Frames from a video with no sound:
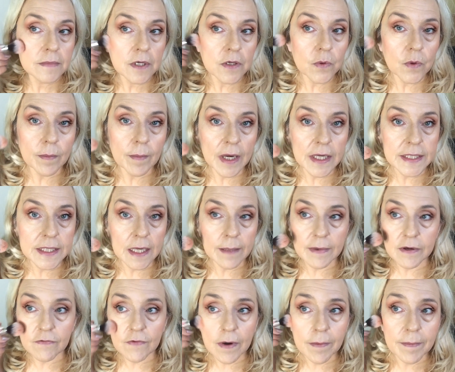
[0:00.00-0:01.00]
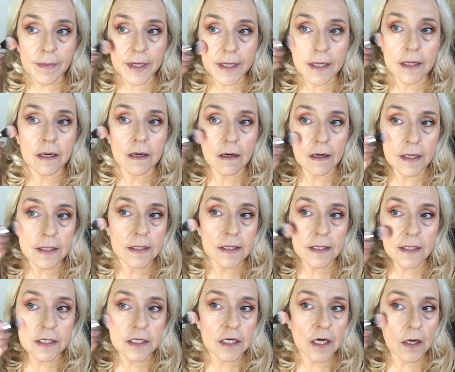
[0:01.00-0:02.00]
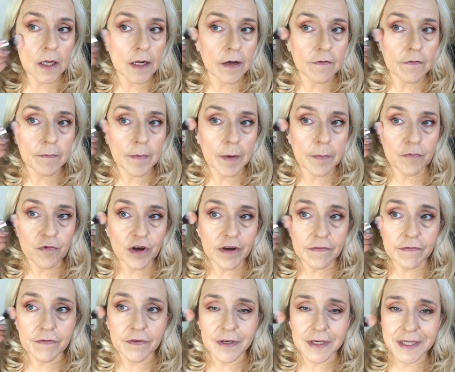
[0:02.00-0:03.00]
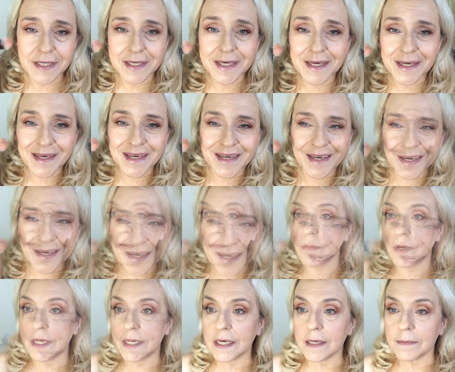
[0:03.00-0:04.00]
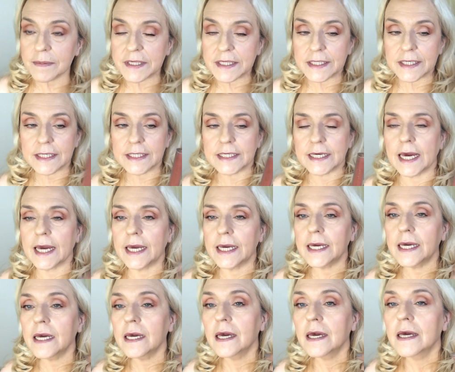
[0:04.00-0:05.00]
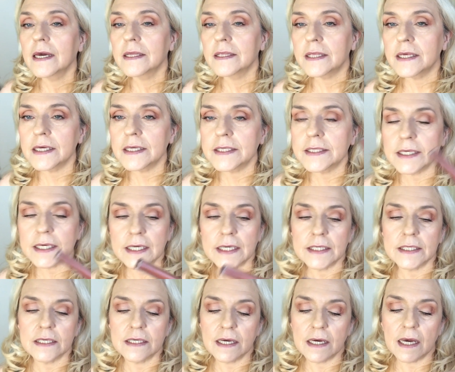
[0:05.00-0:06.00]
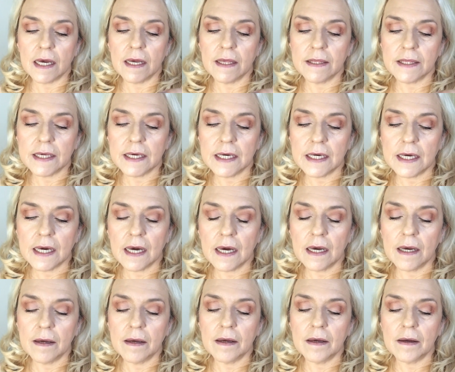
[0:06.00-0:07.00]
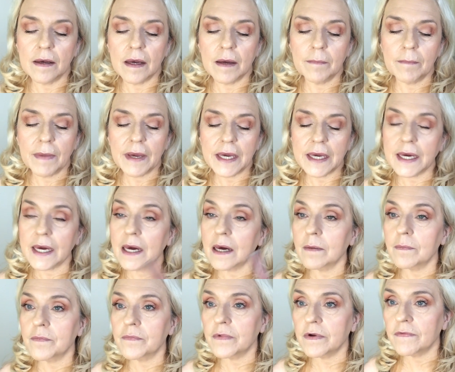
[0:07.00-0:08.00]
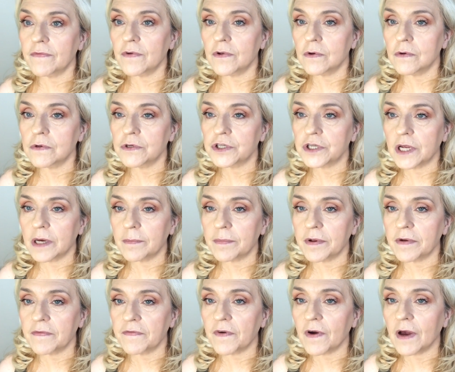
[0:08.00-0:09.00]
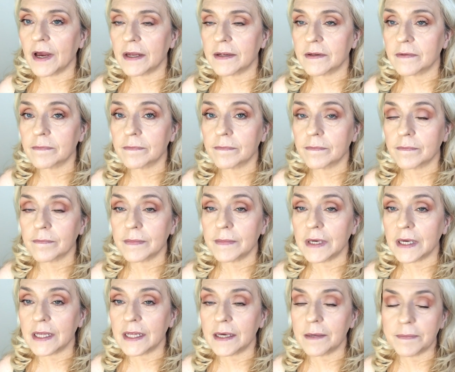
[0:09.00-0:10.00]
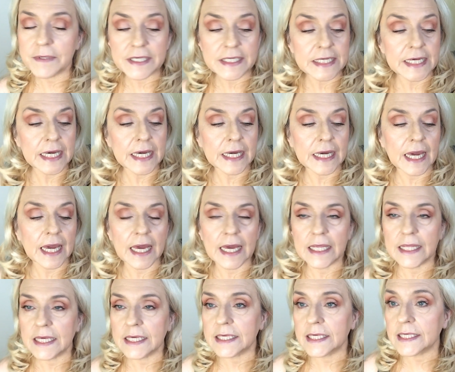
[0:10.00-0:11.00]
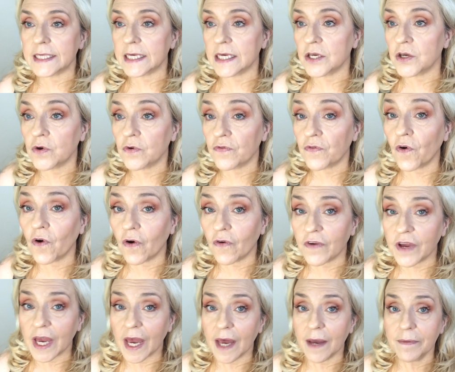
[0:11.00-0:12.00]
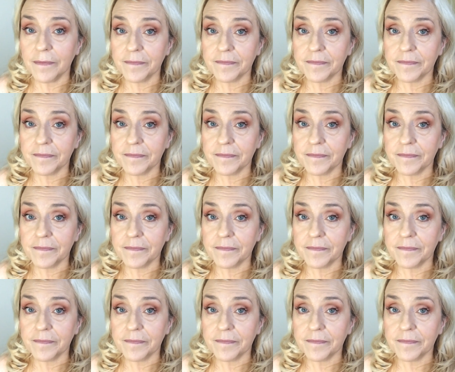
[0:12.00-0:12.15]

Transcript: You hear my tummy rumbling, guys? I'm just going over my breakfast. My lips today. This is the a Makeup Revolution Amplified Lipstick. And this is in Euphoria.